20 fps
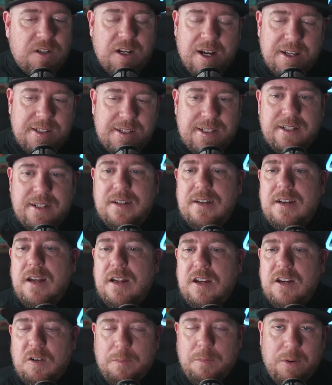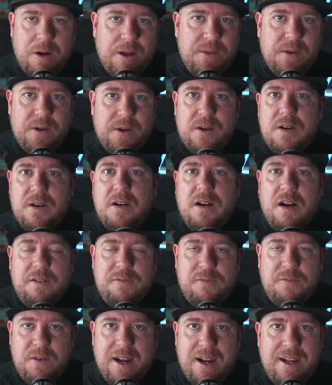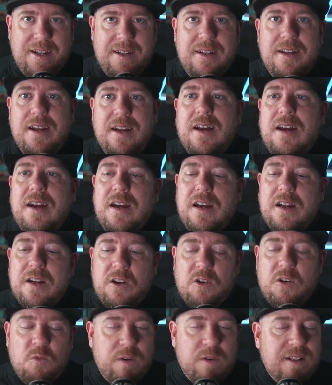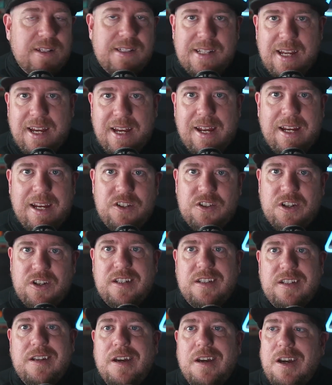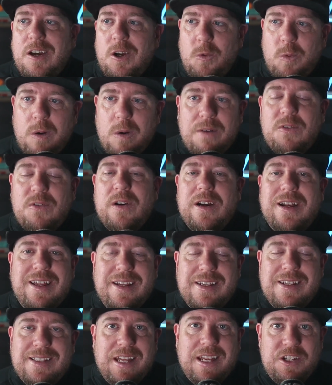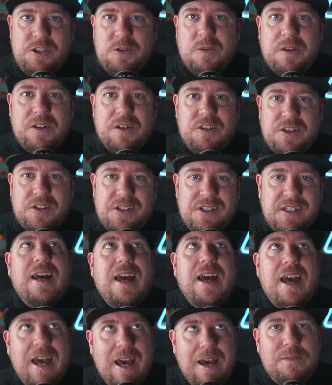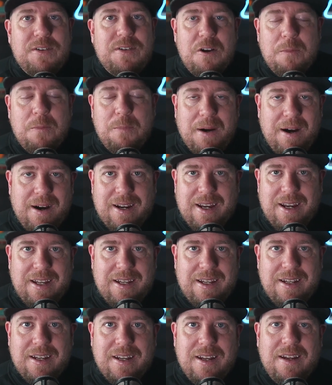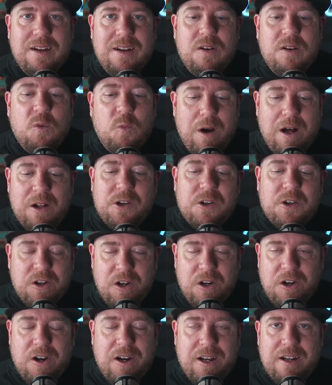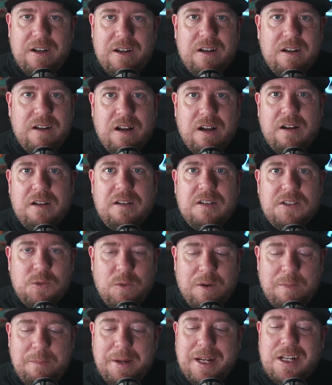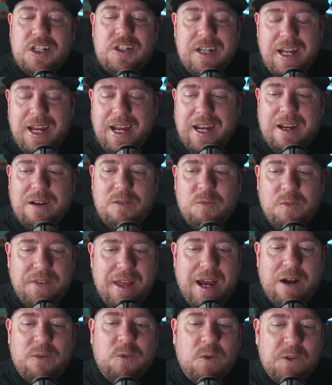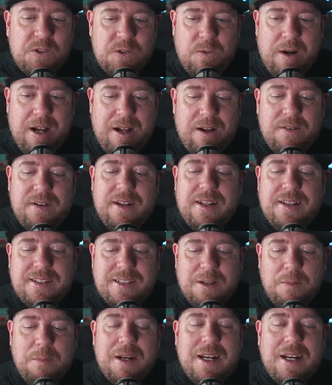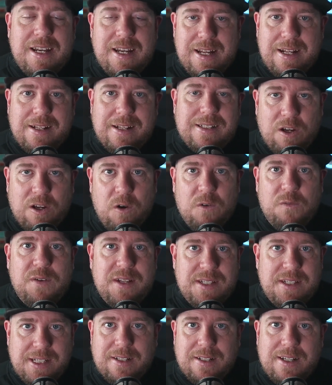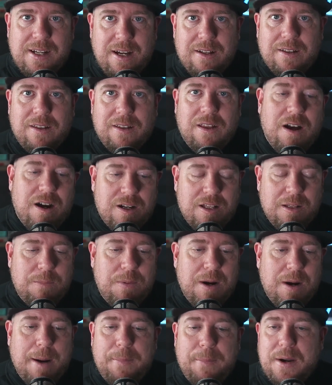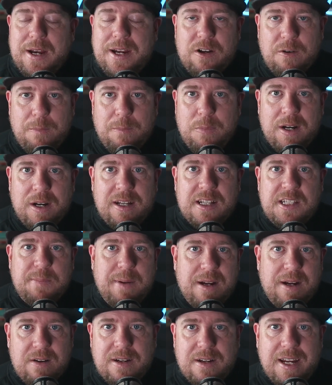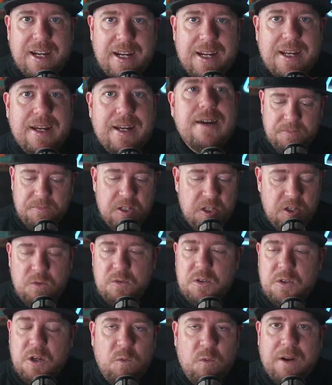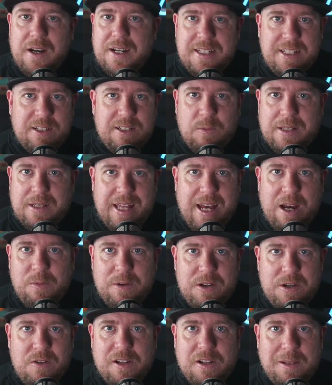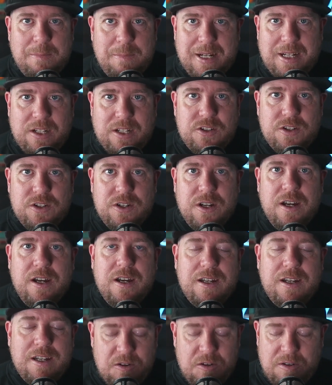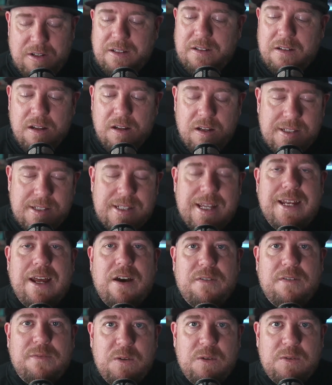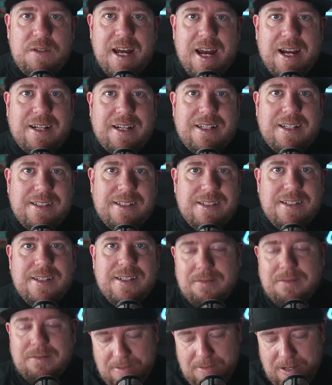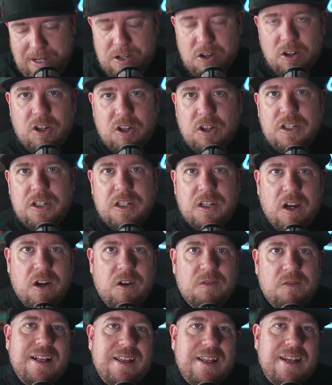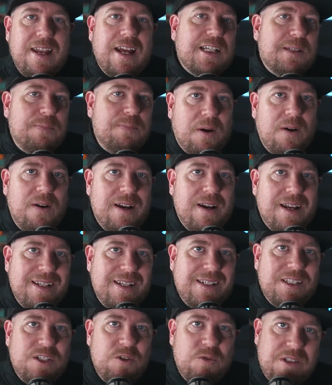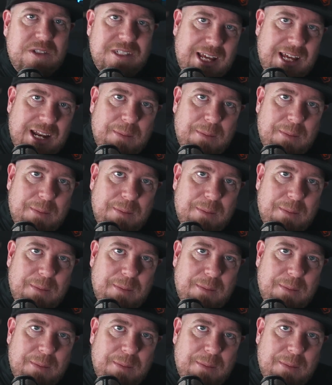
cousin, your brother, a friend, your real estate agent, whoever it is that you could just have in your pocket while you're gone. So on beach day, when that rolls around and somebody needs to go physically unlock the property or bring a spare key, you don't want to deal with that when you're on the beach. You can send out a few texts and you're good to go. The next part is to set